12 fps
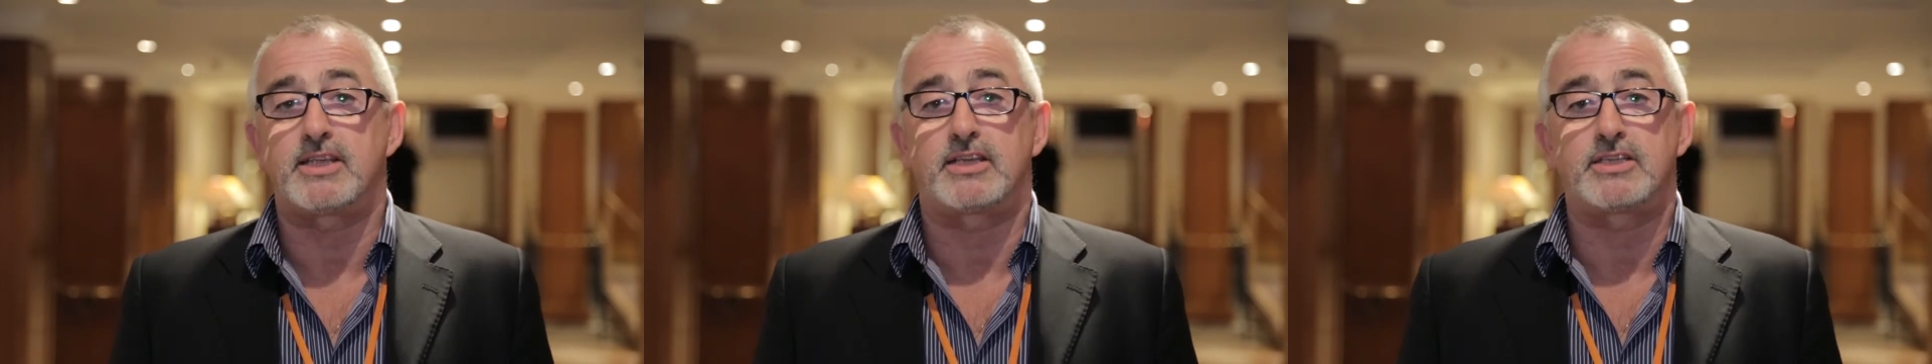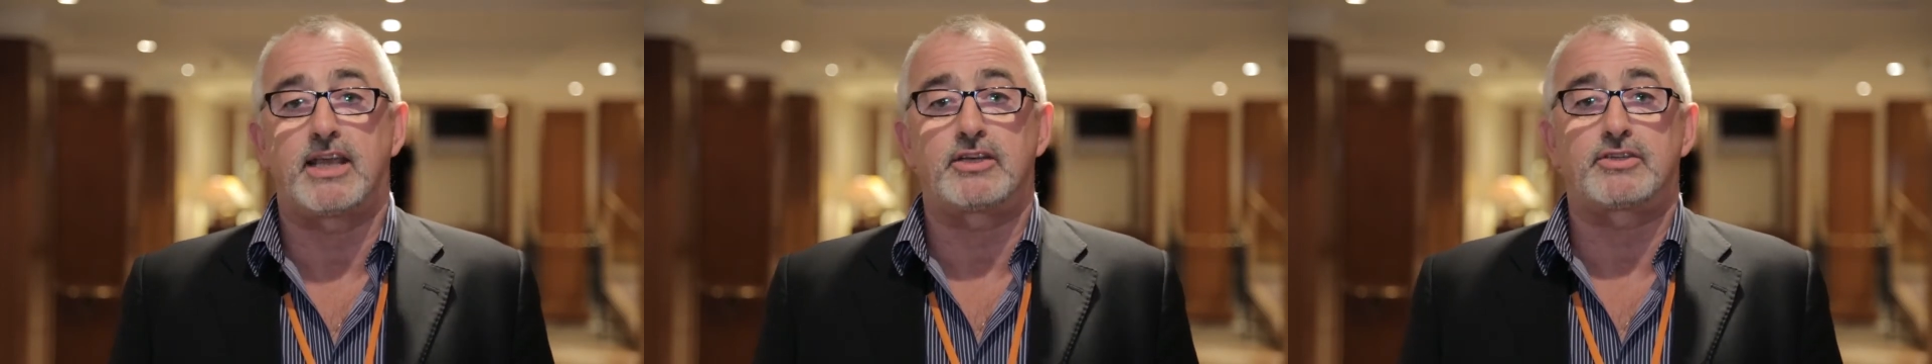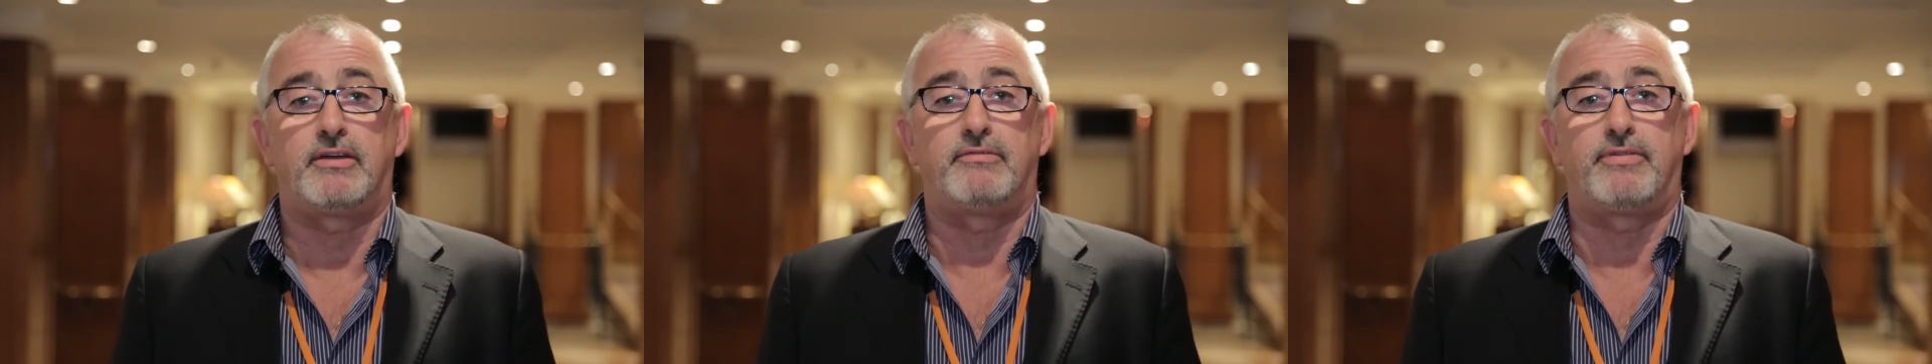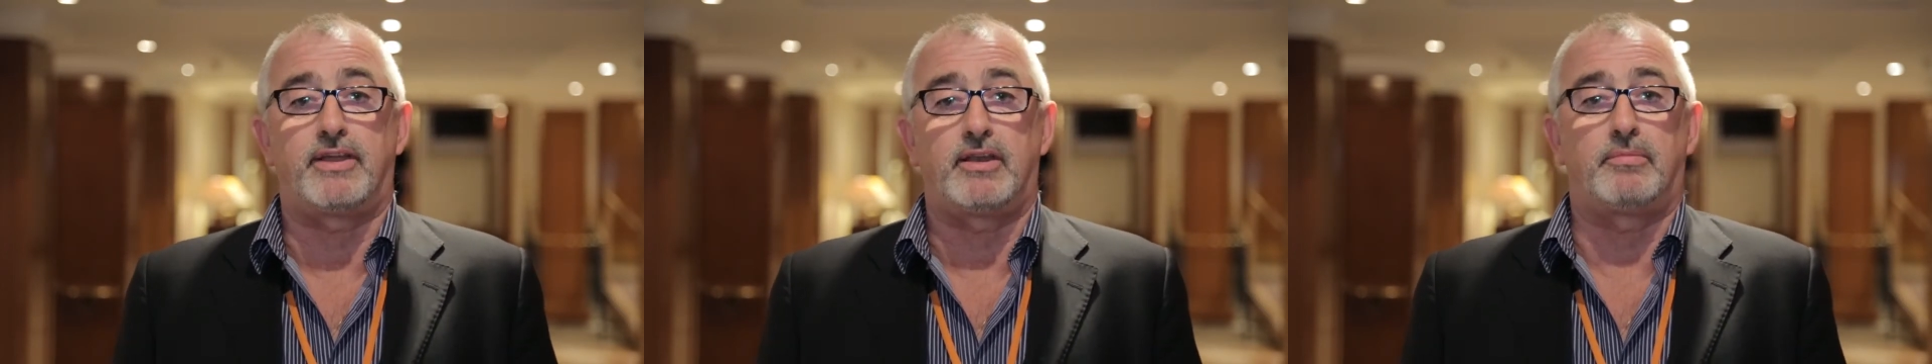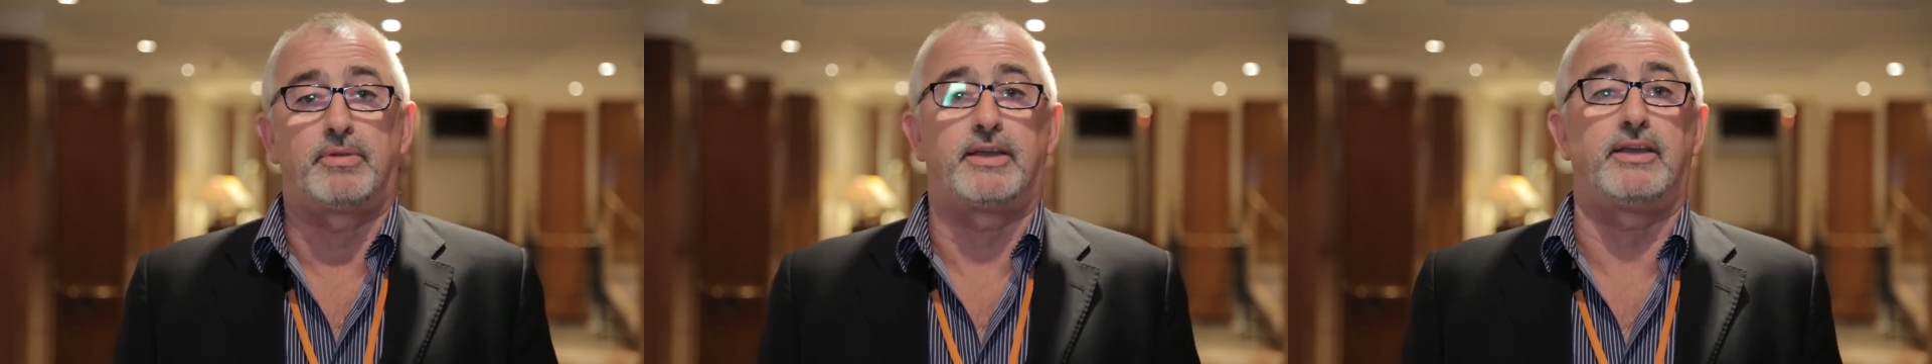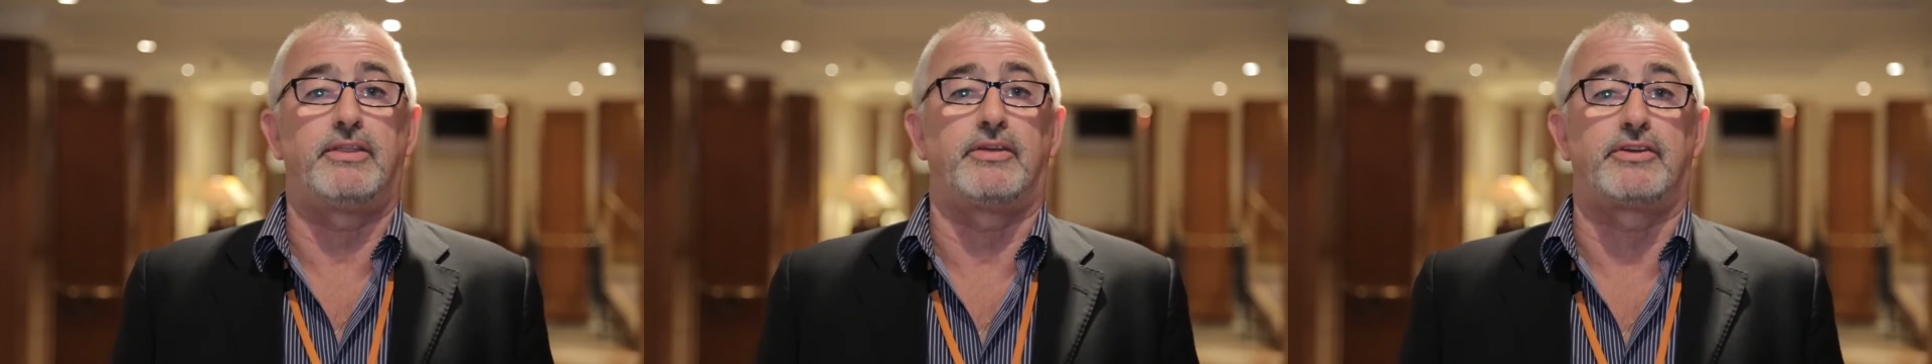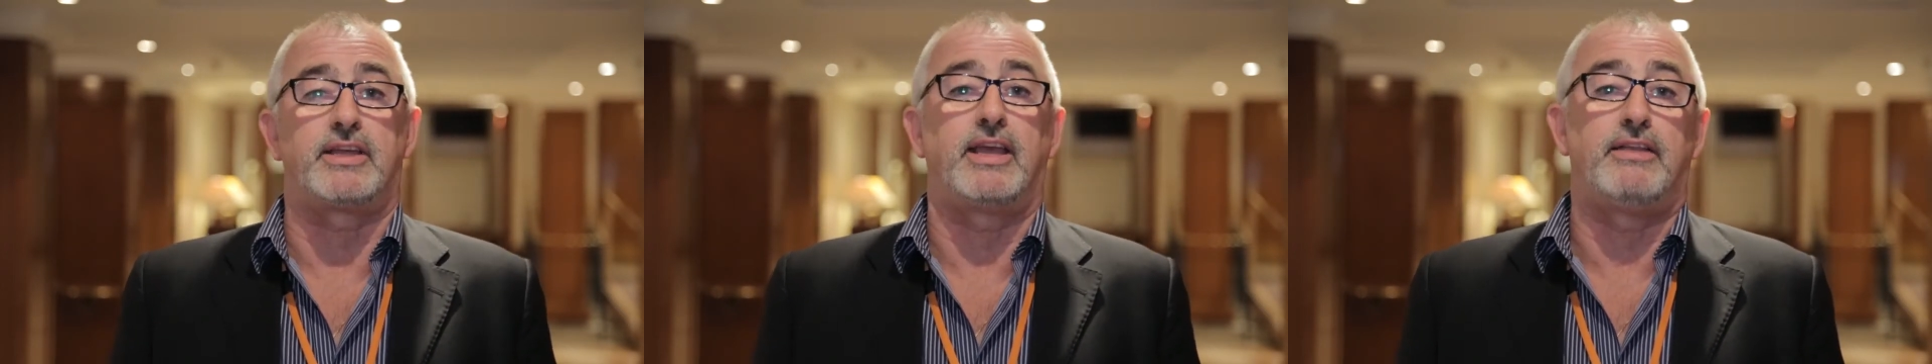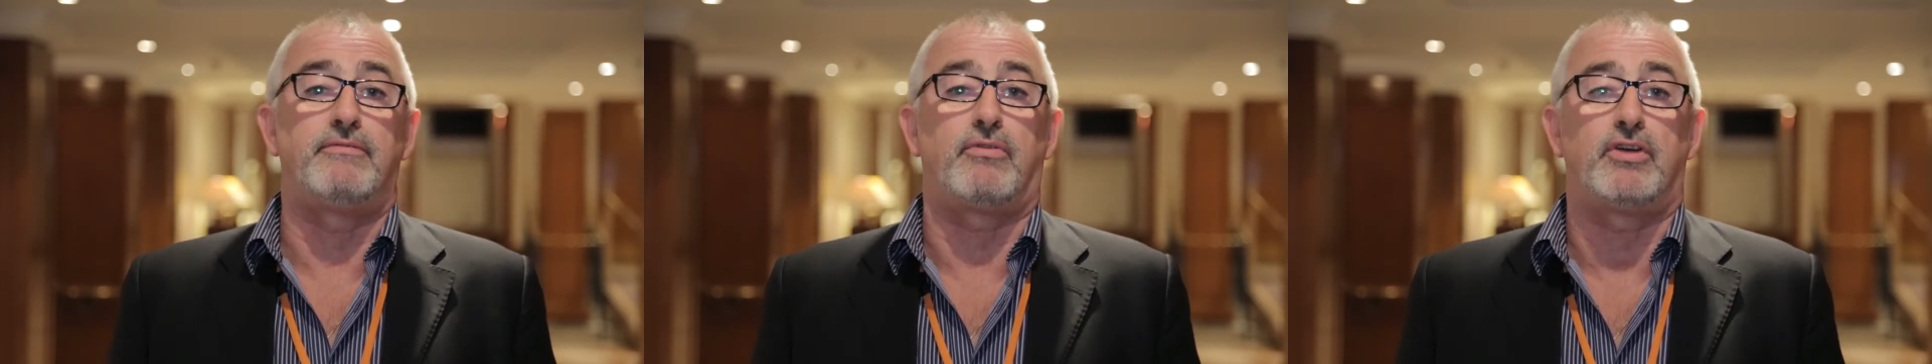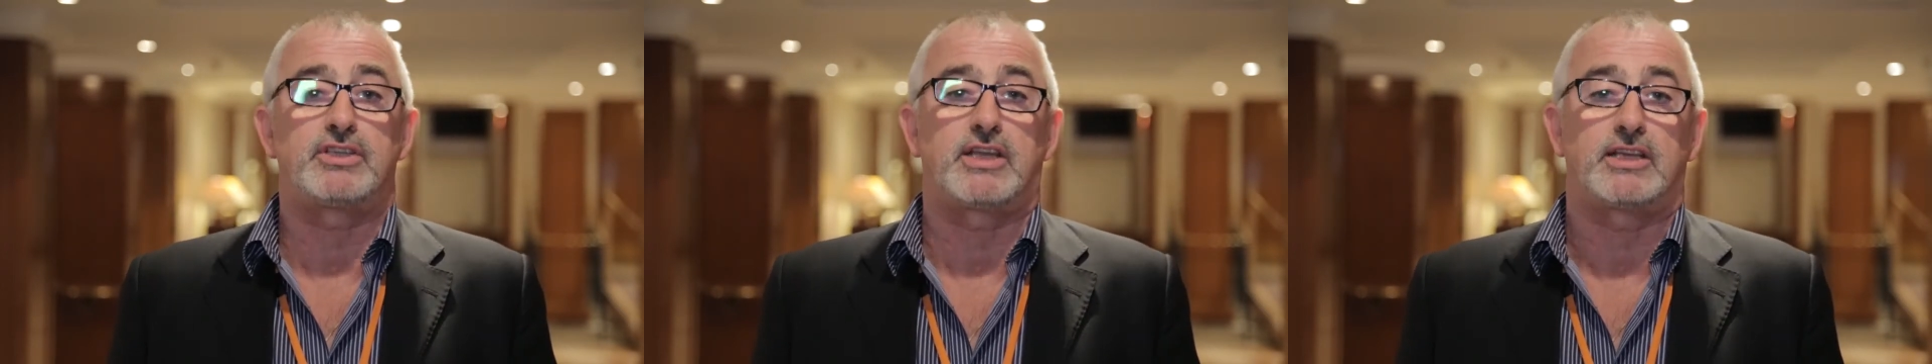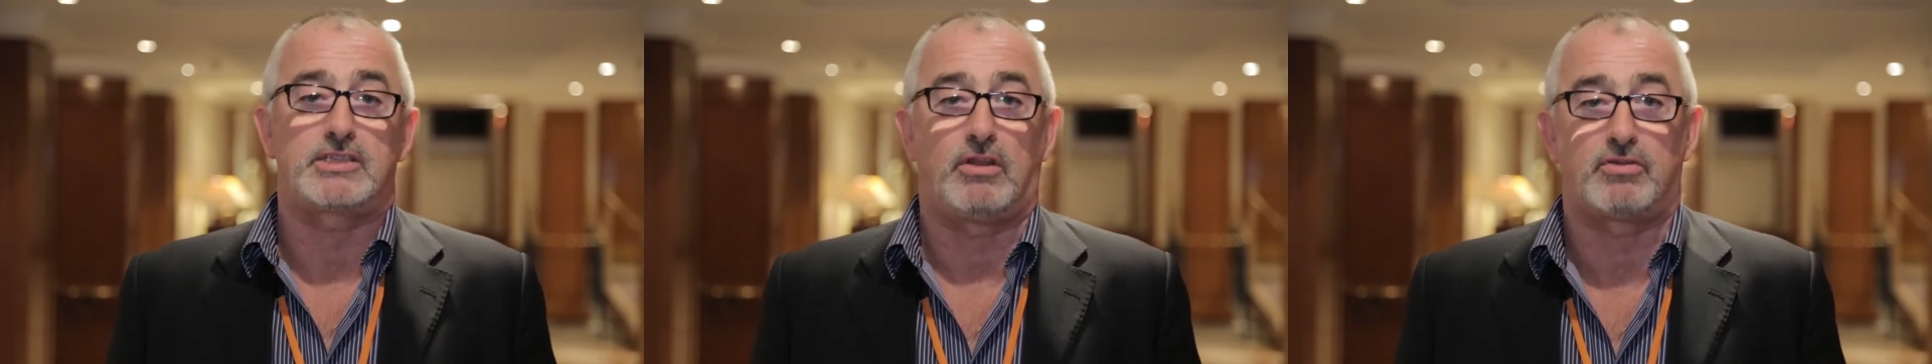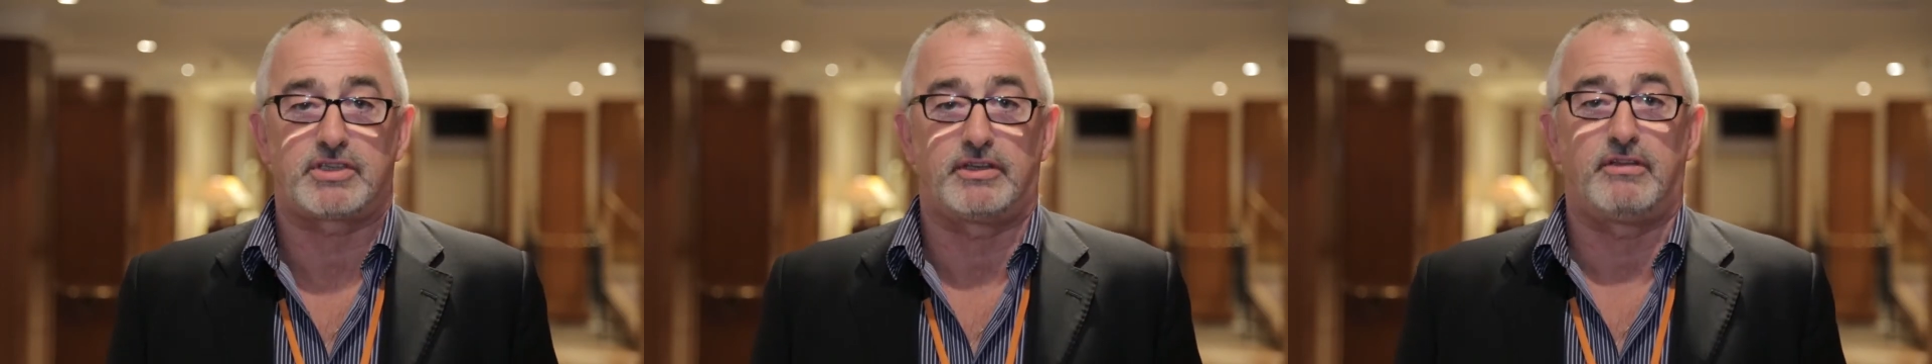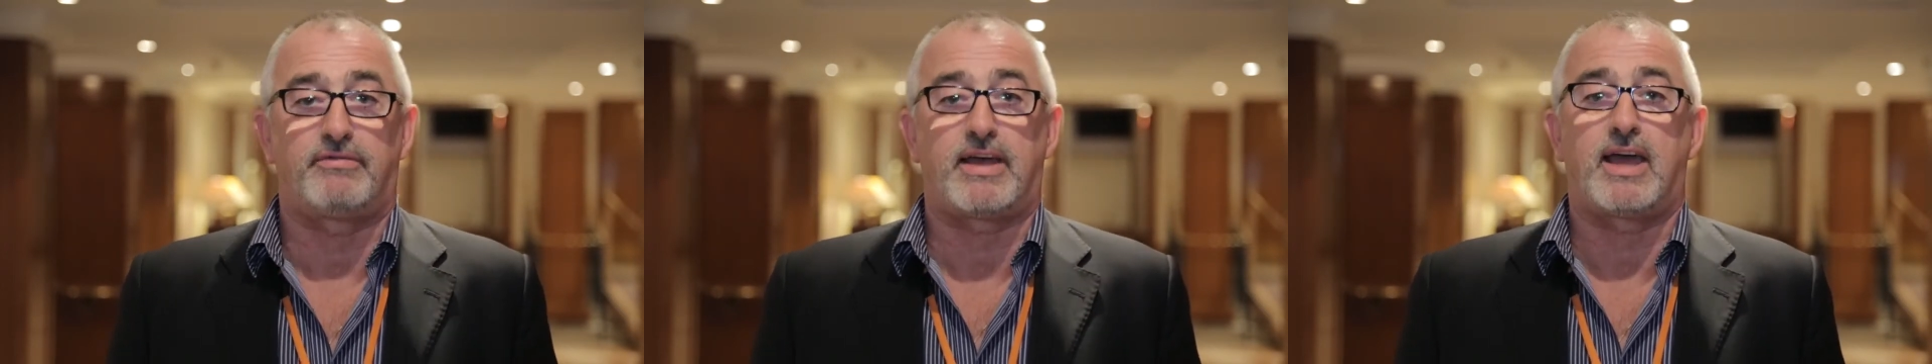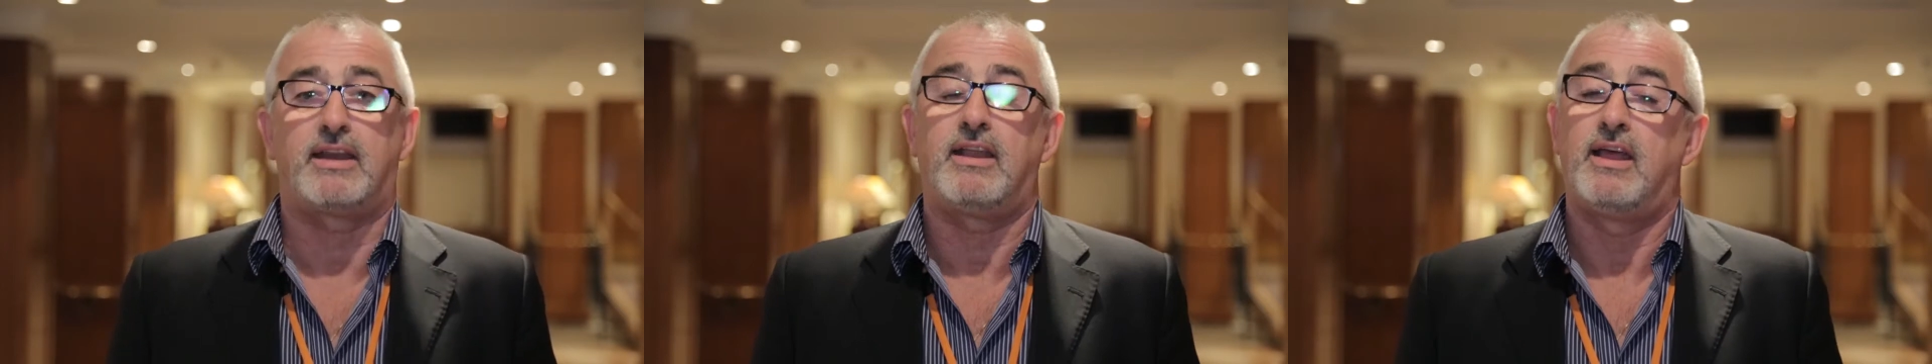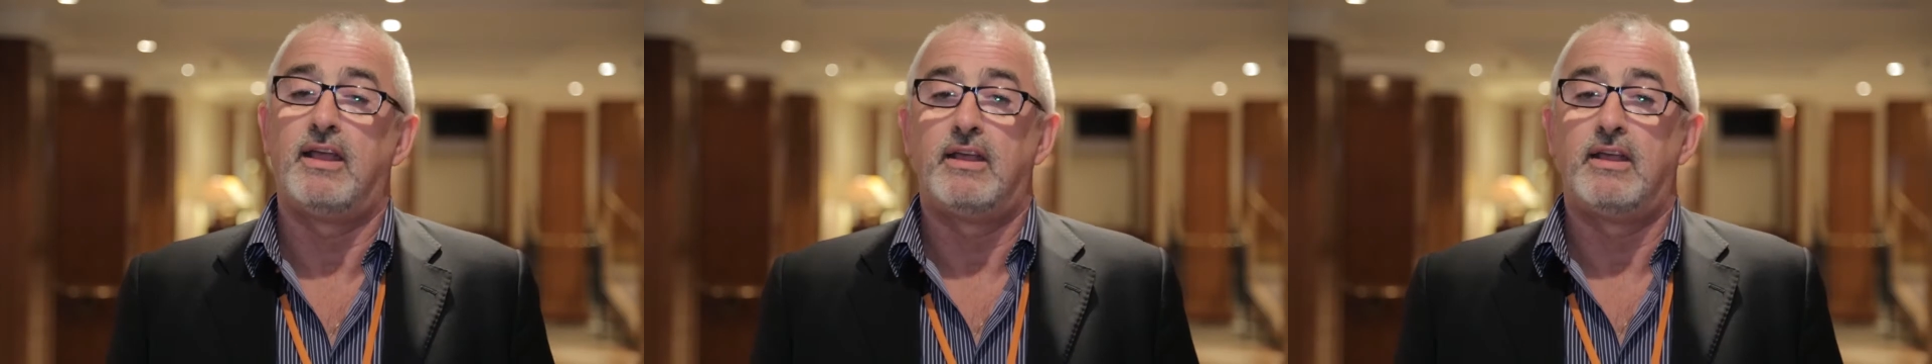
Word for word: etc., invariably the invoice gets lost in the van.